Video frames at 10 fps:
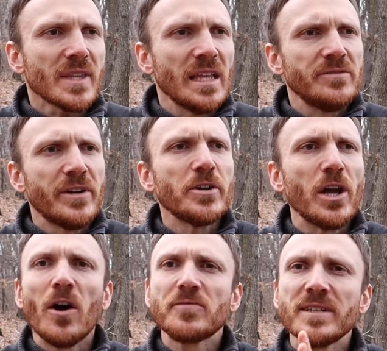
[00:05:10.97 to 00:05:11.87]
And
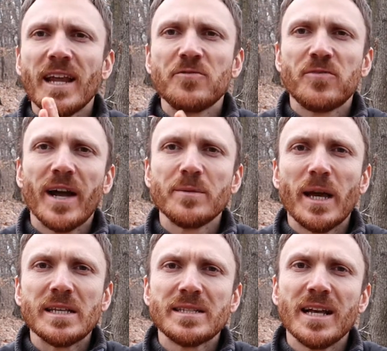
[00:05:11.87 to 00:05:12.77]
very often I find
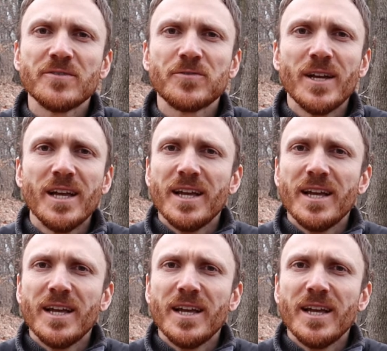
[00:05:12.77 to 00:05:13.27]
myself